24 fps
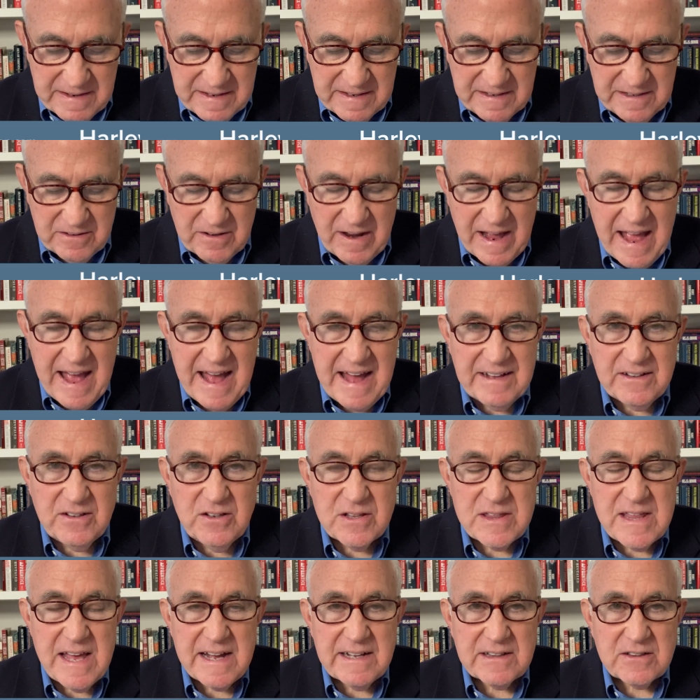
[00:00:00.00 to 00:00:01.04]
You know, add to
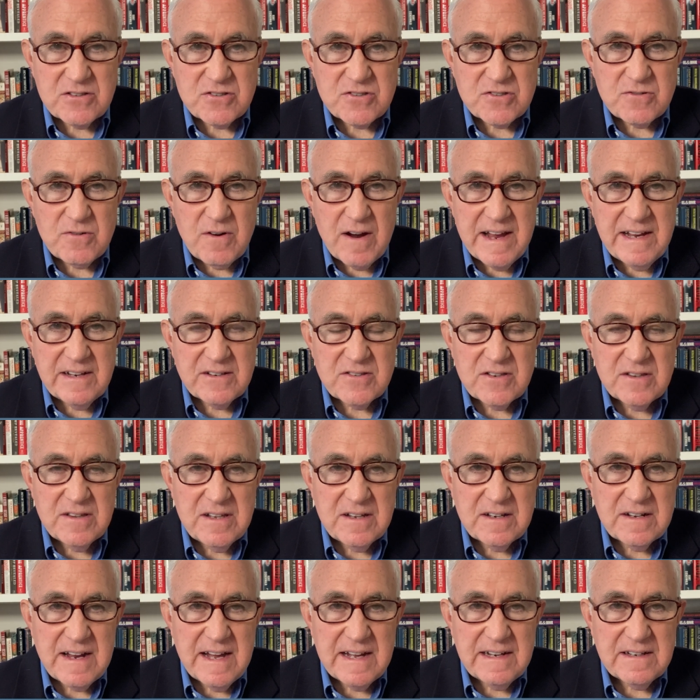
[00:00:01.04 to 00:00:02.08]
that strikes in the
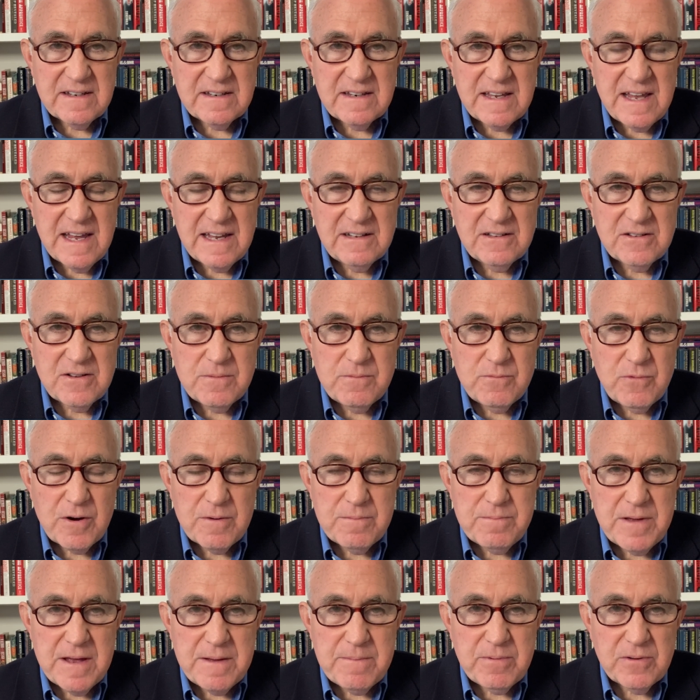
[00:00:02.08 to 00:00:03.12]
United Kingdom where
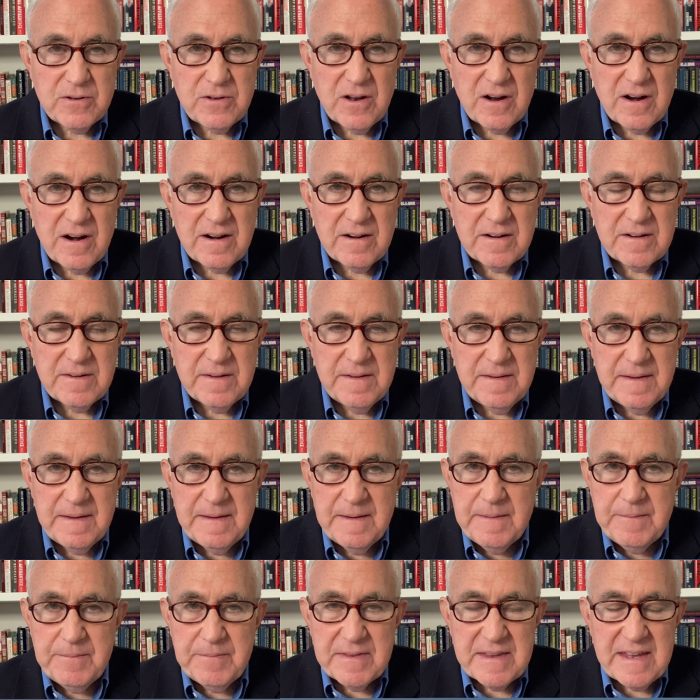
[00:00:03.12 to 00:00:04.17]
people are
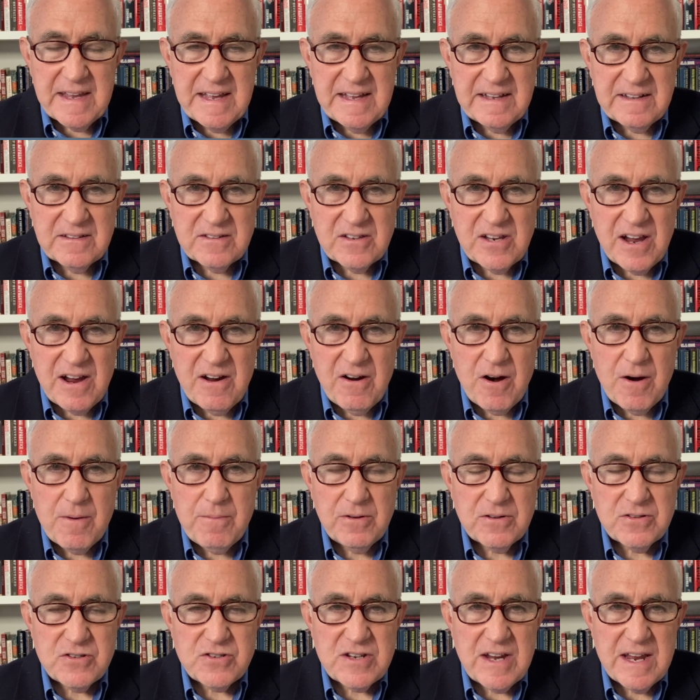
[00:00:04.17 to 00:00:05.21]
in
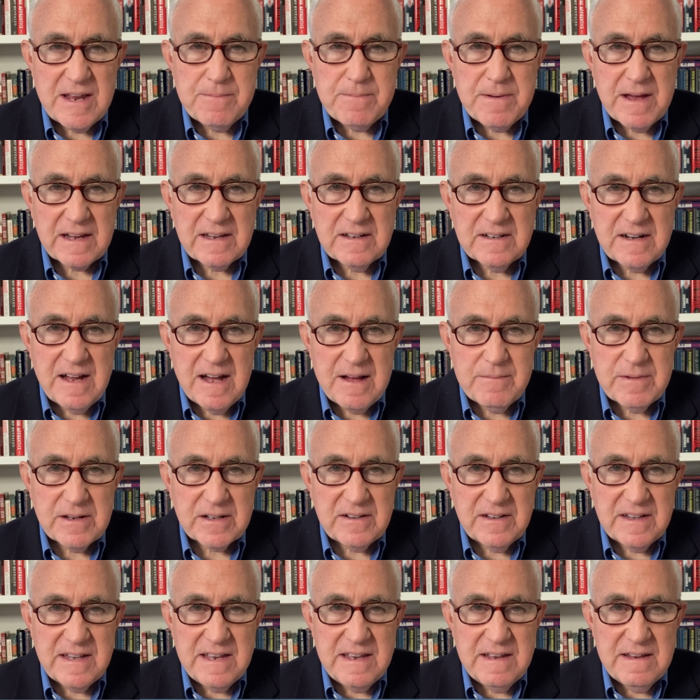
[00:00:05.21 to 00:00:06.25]
terrible shape
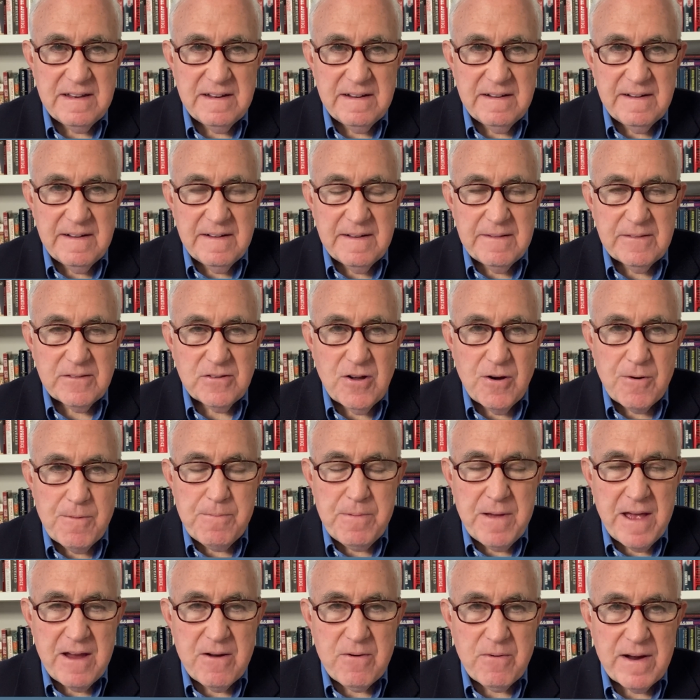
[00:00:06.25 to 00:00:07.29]
economically, no
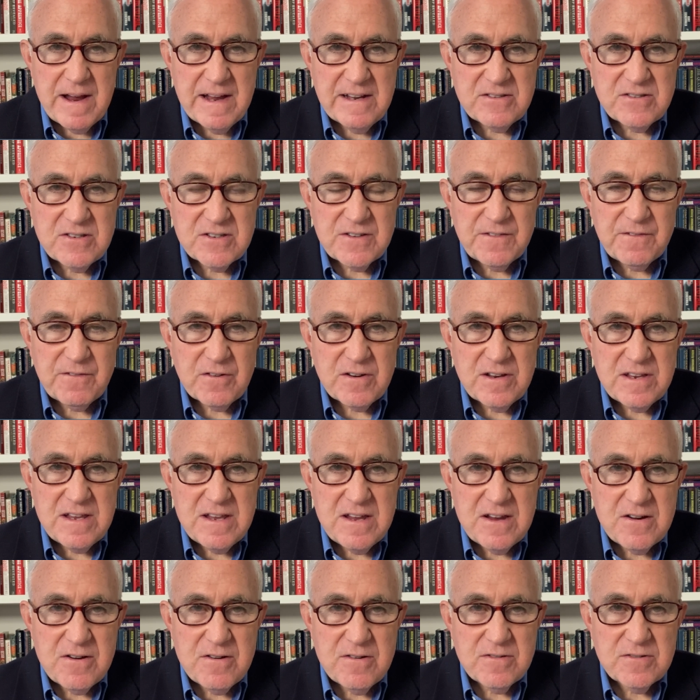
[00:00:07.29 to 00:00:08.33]
pay raises for
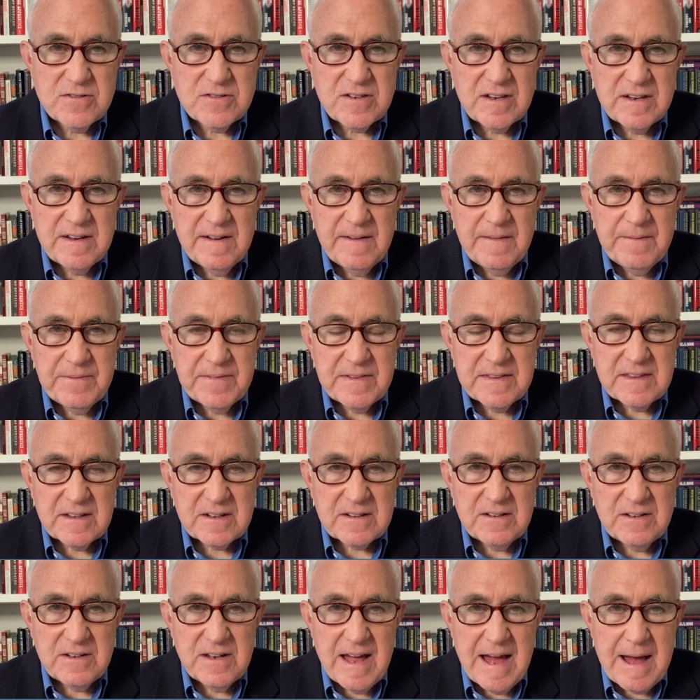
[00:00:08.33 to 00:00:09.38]
years, the
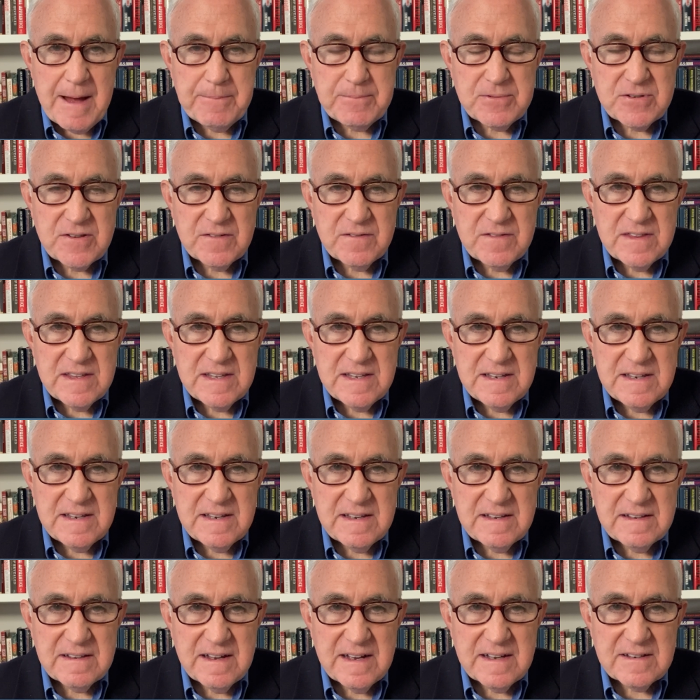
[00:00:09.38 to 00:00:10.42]
collapse of
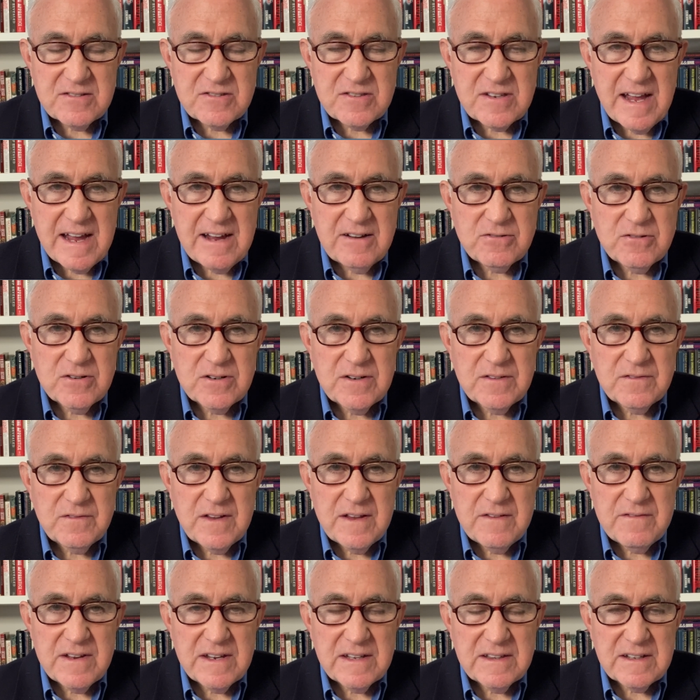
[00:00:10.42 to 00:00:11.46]
the uh, standard of
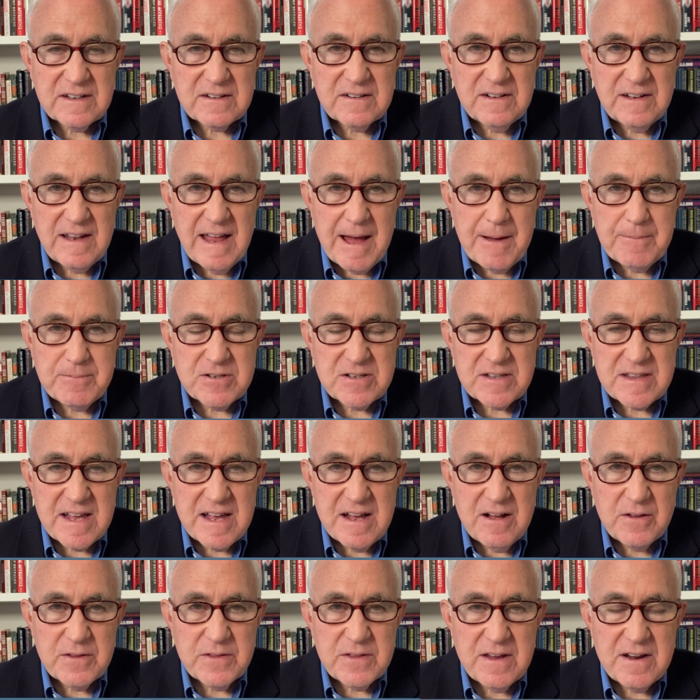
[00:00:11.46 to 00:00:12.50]
living, the collapse of the
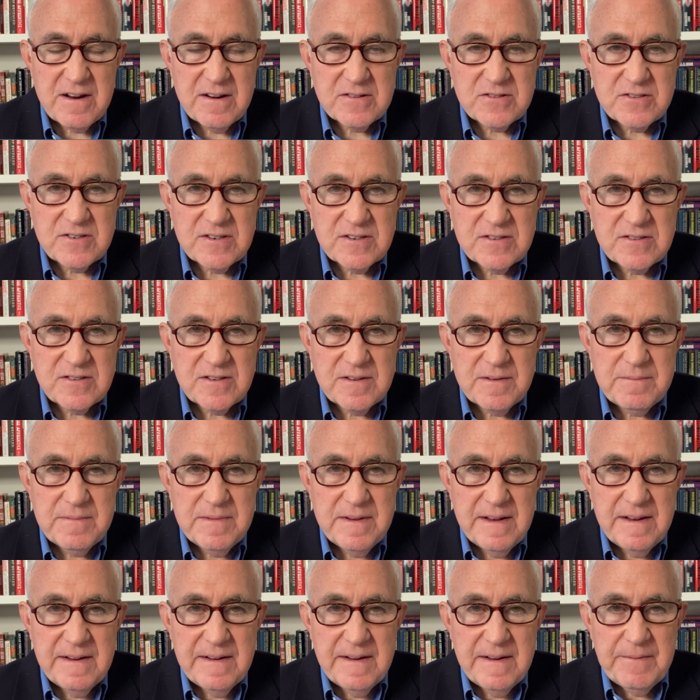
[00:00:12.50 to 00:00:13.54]
healthcare system,
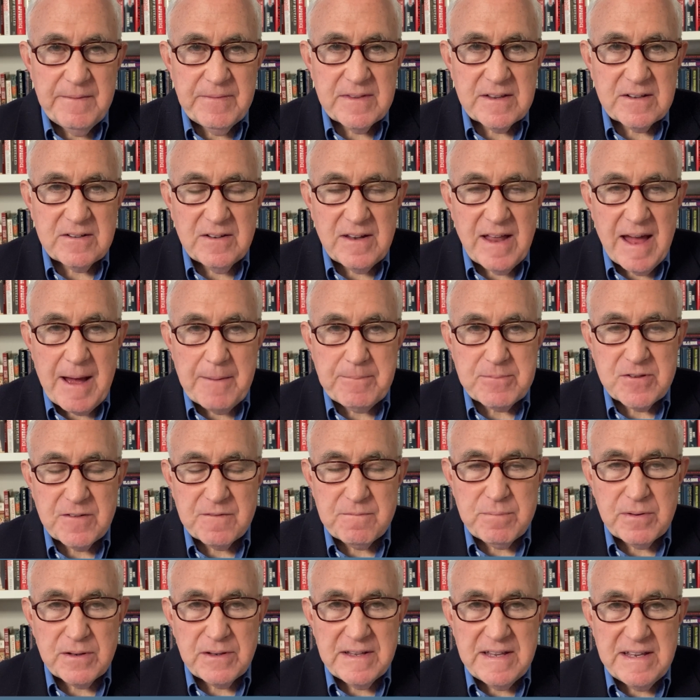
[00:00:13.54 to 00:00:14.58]
collapse of
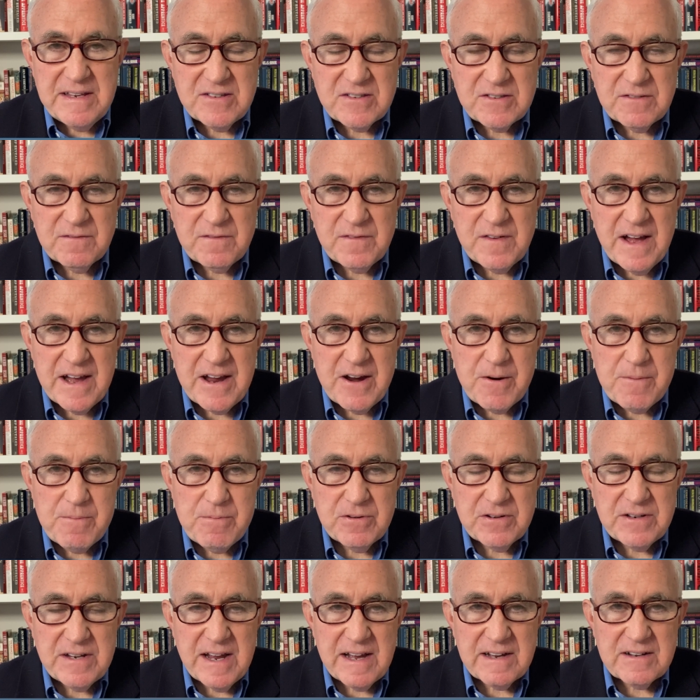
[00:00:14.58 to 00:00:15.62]
police and fire
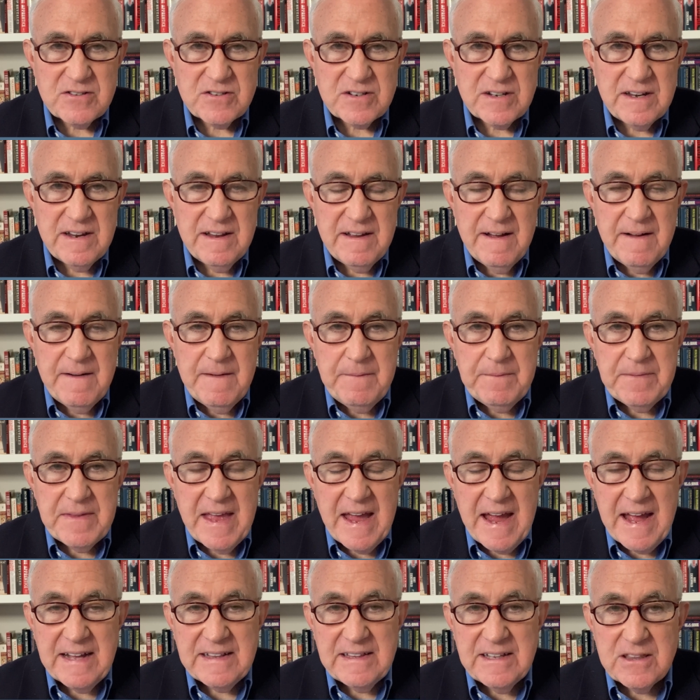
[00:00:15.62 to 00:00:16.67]
protection.
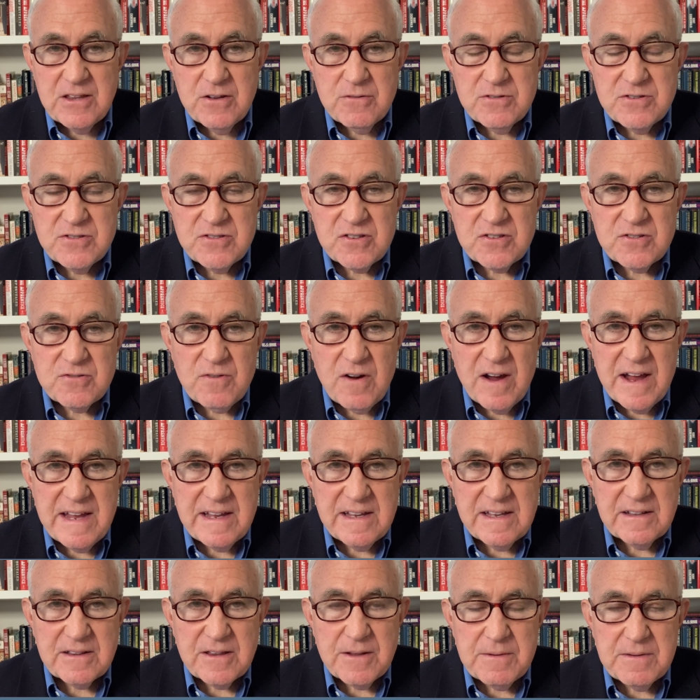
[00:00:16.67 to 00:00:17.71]
And then there was a
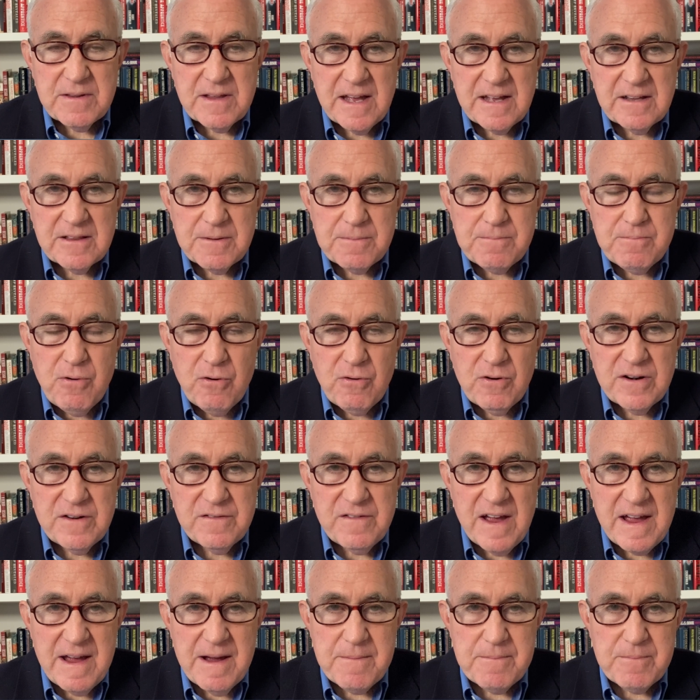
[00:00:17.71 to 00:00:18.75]
strike at the, at the port of
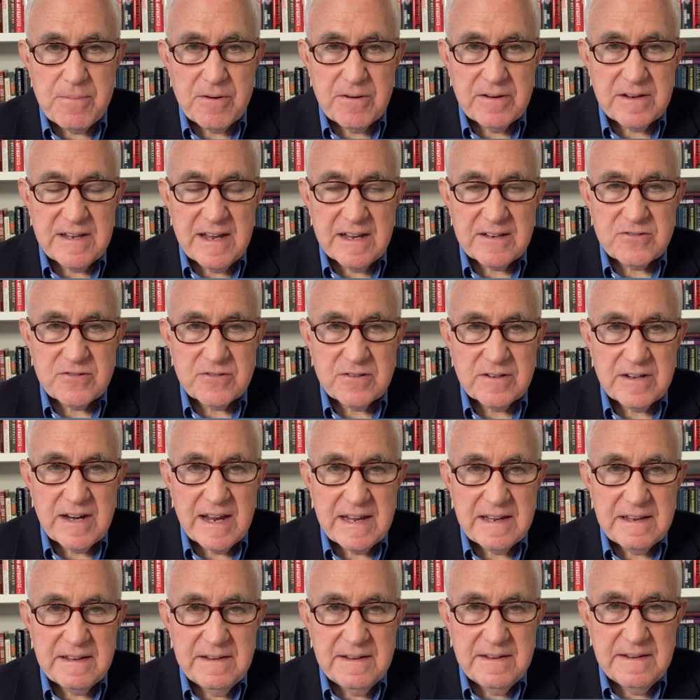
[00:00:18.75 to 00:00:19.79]
Hamburg
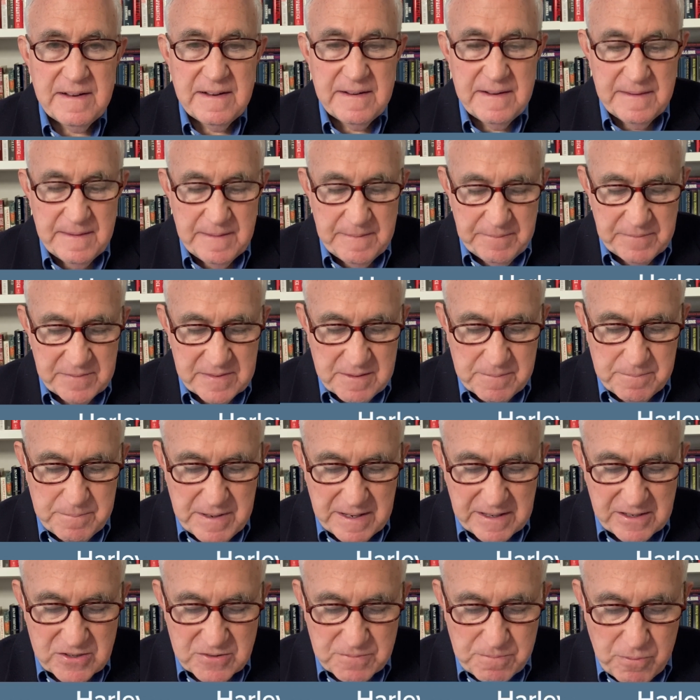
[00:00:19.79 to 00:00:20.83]
yesterday, the
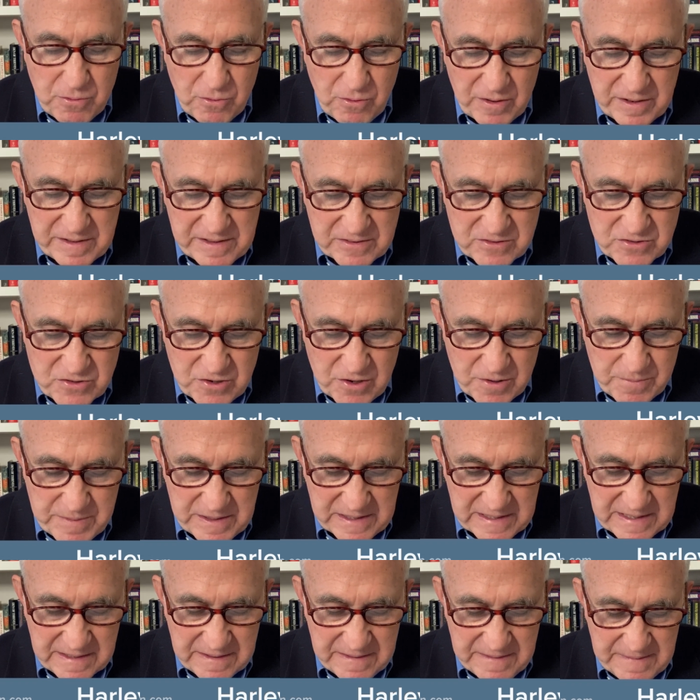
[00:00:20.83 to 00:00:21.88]
biggest port in
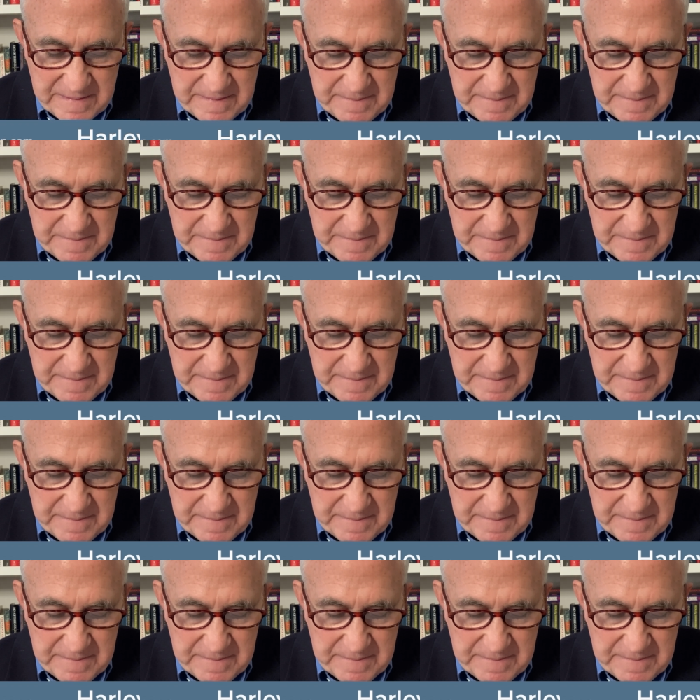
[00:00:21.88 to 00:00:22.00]
Germany.